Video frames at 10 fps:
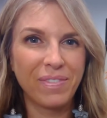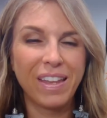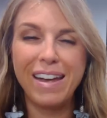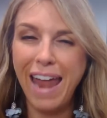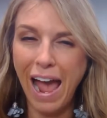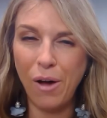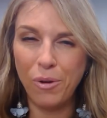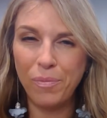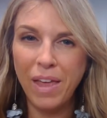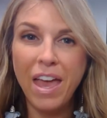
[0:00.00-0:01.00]
Now
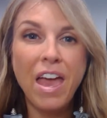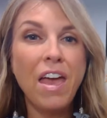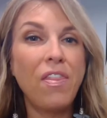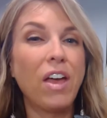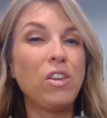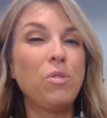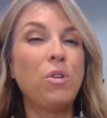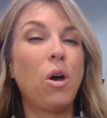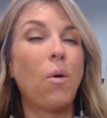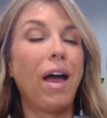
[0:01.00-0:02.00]
that you
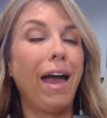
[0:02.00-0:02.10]
know